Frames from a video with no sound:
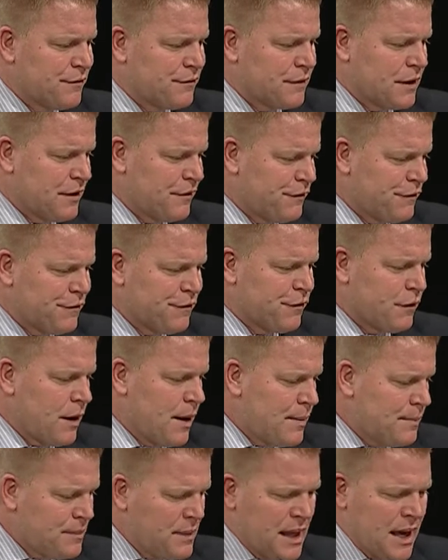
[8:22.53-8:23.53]
kind of
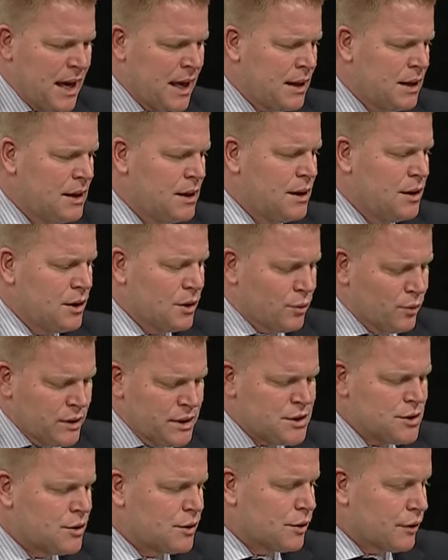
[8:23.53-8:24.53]
from that
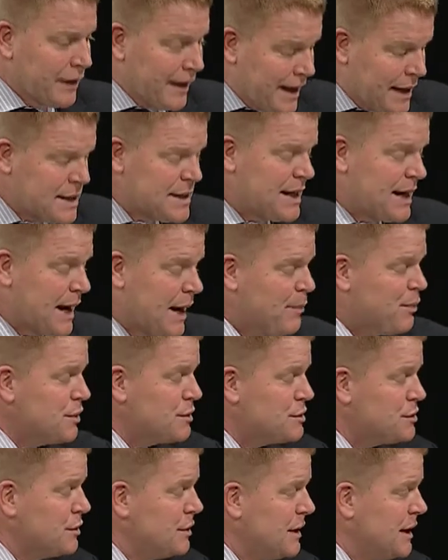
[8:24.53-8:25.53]
original grant and
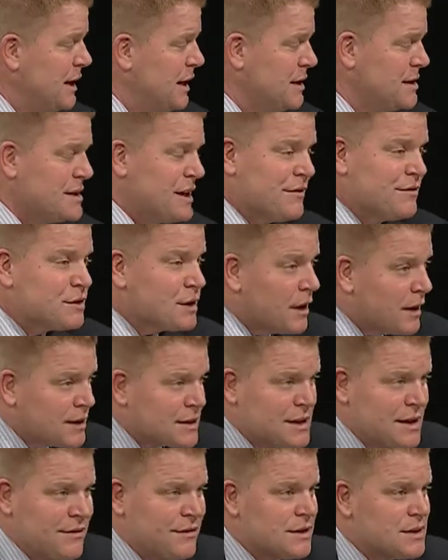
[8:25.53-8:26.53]
opportunity, as I've
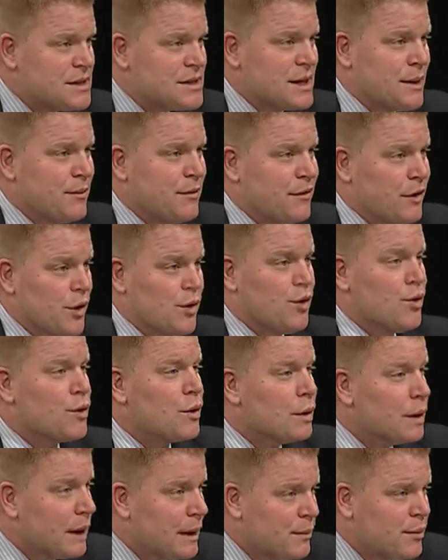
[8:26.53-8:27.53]
talked to even some of our
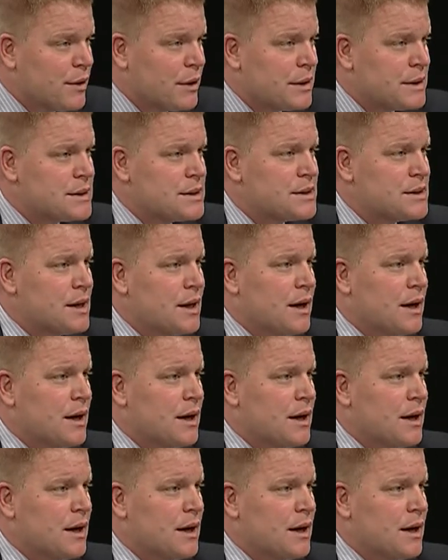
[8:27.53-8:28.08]
local libraries,